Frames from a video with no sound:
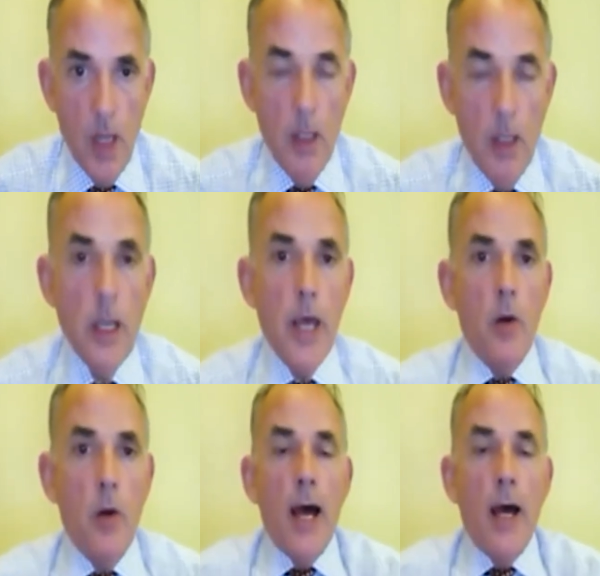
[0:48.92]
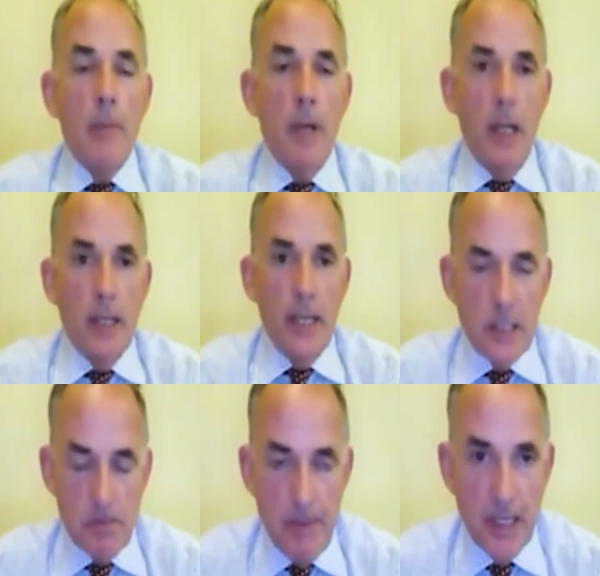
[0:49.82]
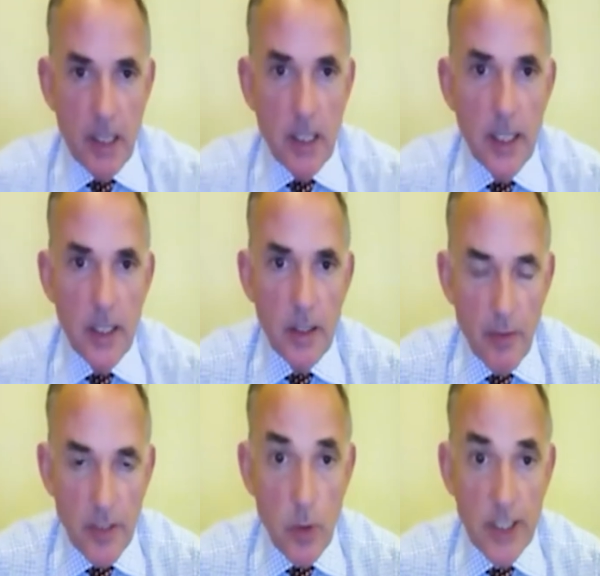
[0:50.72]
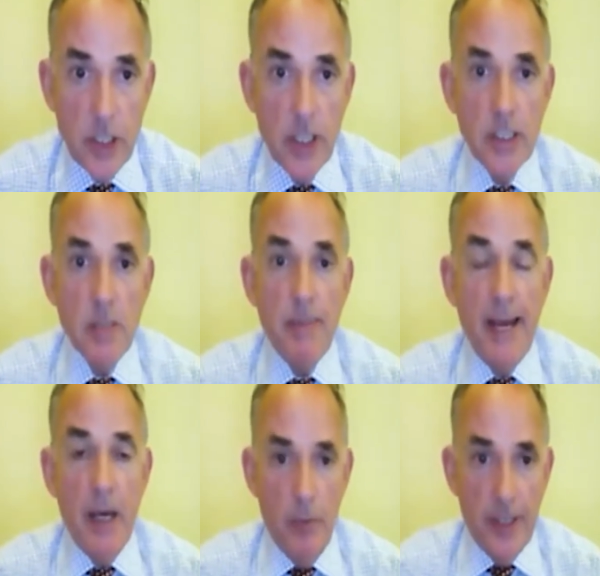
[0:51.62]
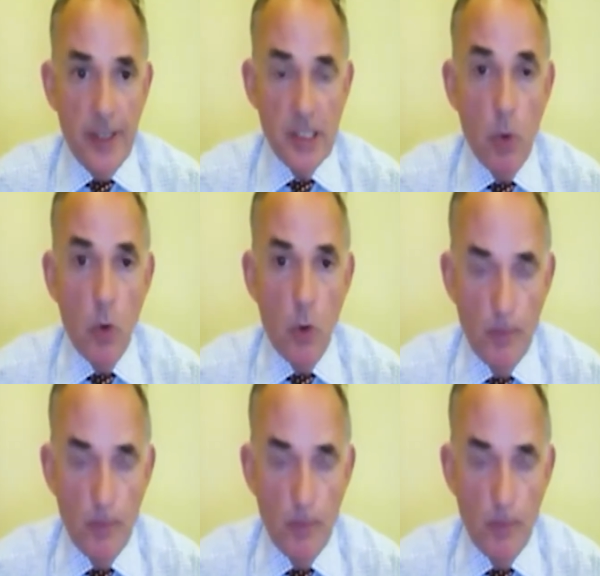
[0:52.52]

No, let's make it clear that this question is about the small